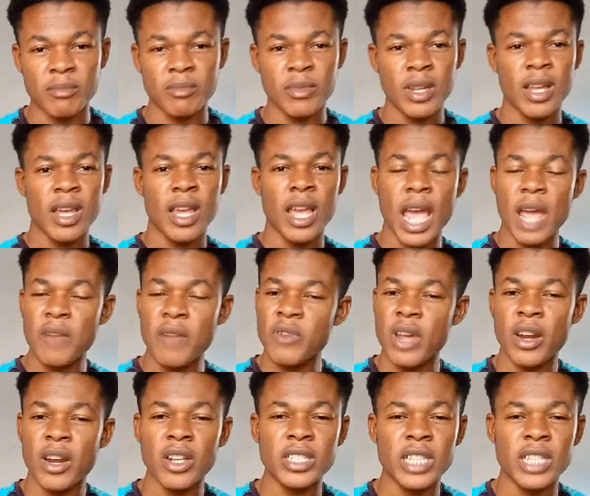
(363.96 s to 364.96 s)
on them.
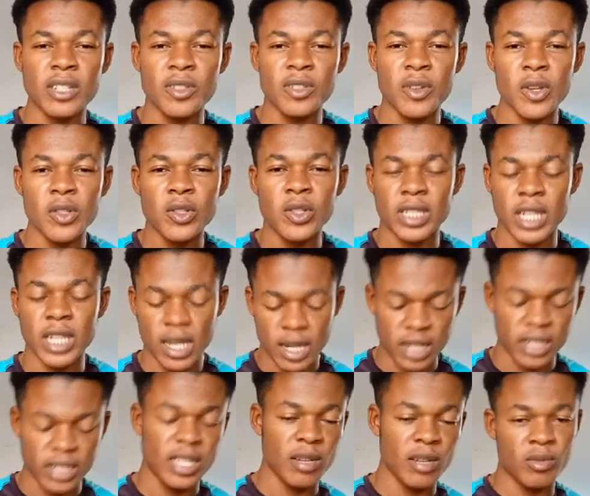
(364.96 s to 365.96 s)
And we are not just going to
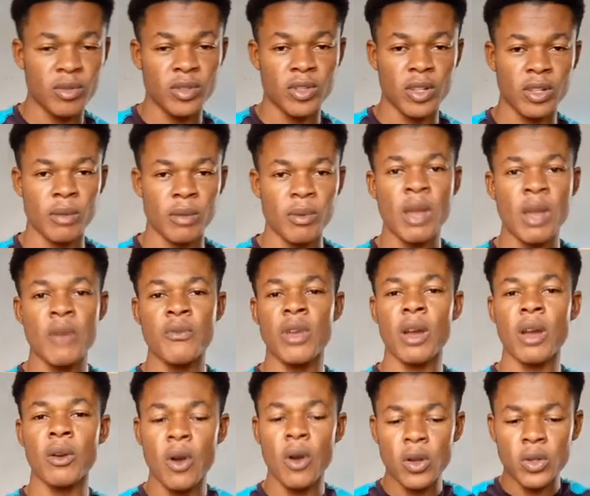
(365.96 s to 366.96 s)
turn the tables on them.
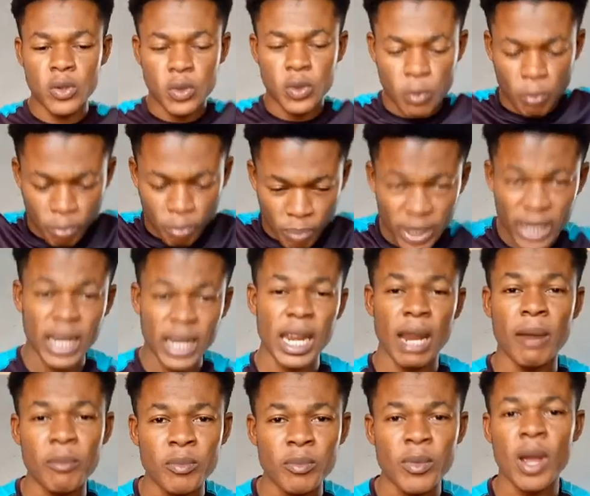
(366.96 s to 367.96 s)
We are going to
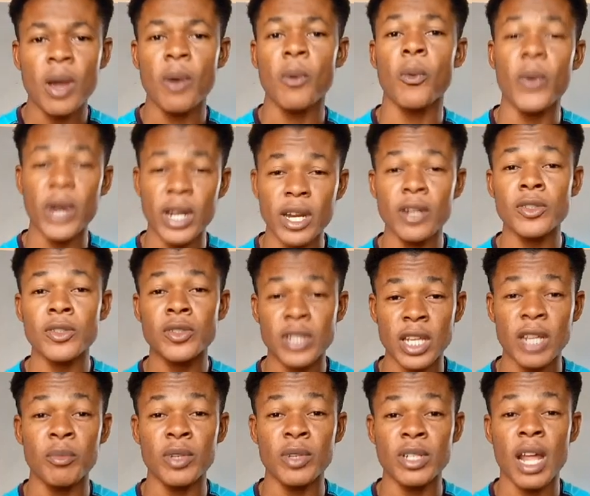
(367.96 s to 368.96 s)
beat them with
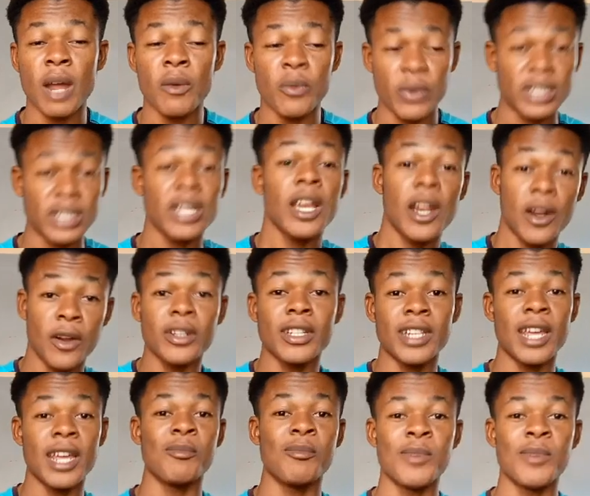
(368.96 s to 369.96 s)
the table that we
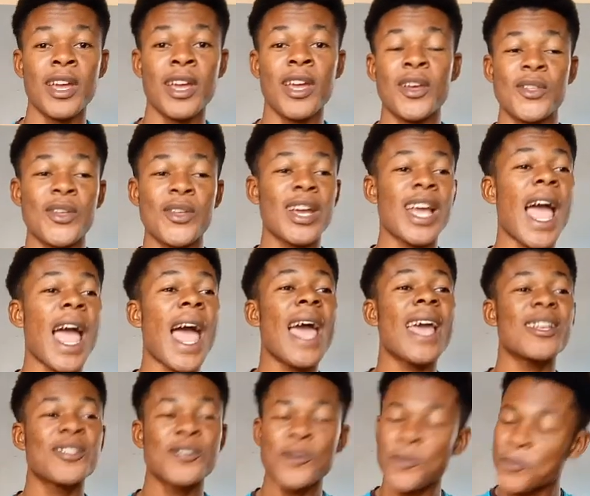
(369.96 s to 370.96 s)
turn on them. So
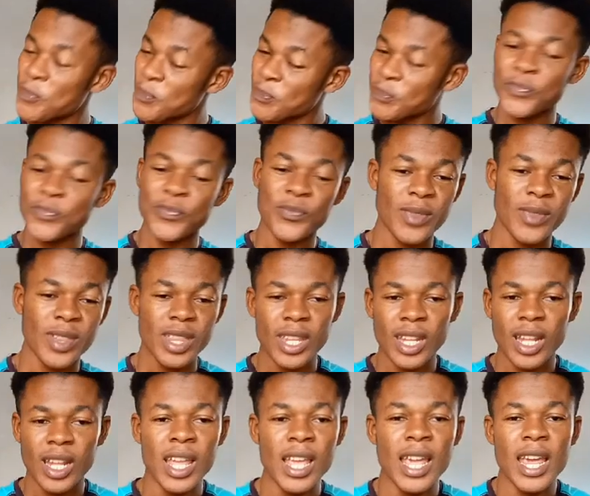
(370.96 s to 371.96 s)
guys,
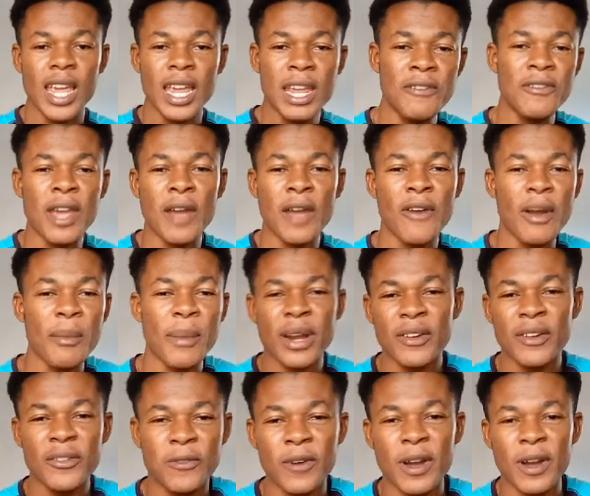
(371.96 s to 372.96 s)
if you're a
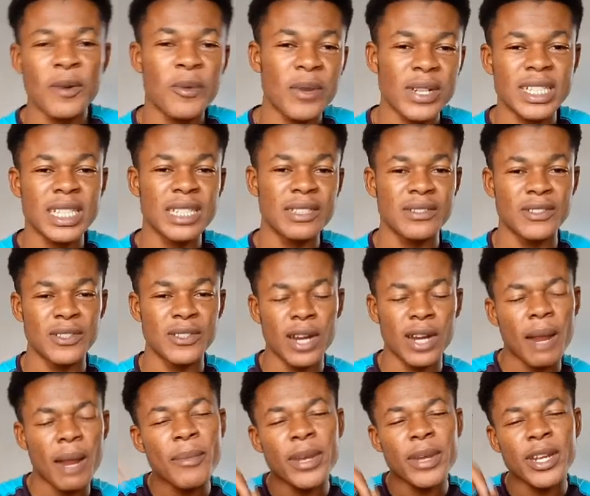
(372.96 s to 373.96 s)
Real Madrid fan watching
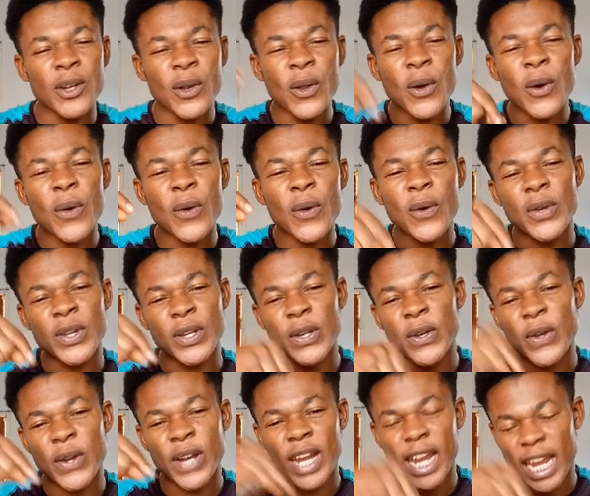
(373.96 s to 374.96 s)
this, let me
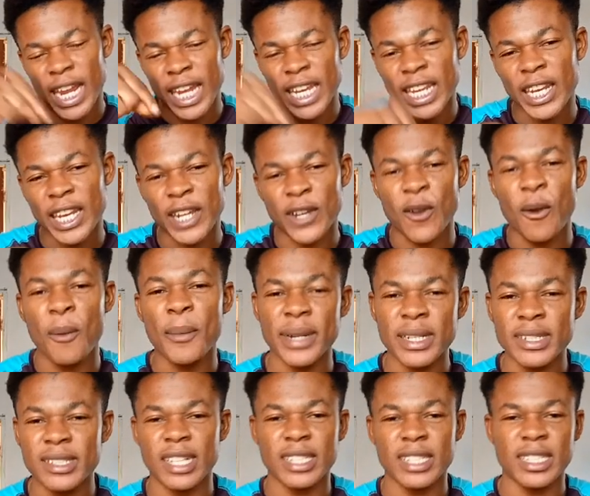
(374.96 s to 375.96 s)
know you in the
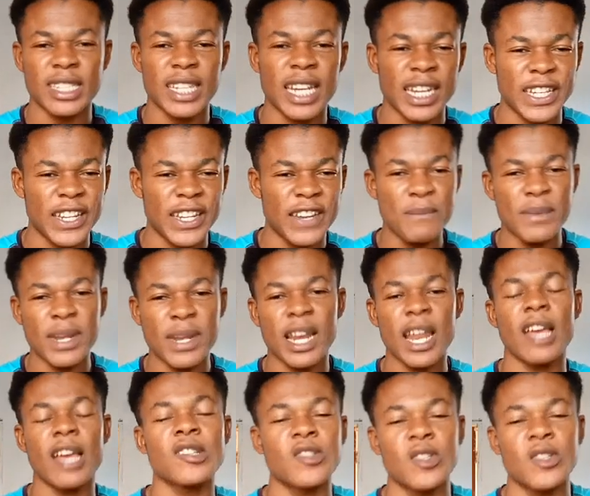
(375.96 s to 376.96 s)
comment section and
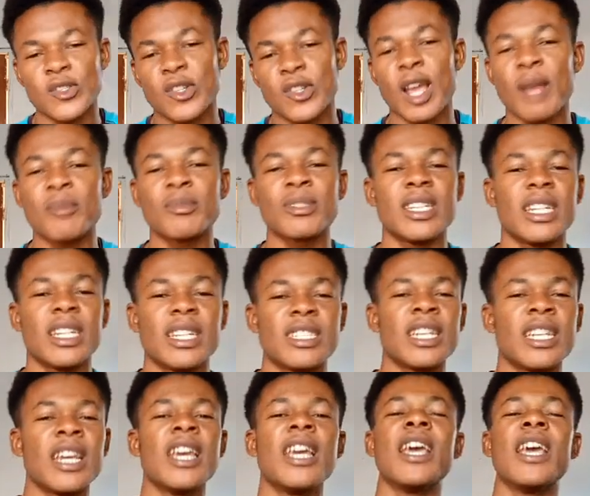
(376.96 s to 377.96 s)
give me a like, subscribe to
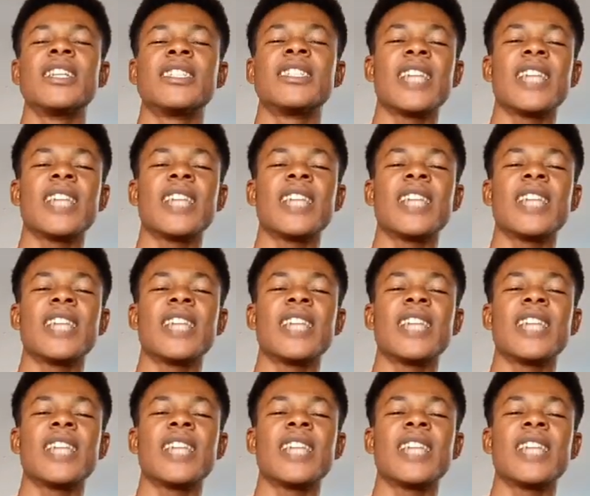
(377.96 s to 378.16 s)
the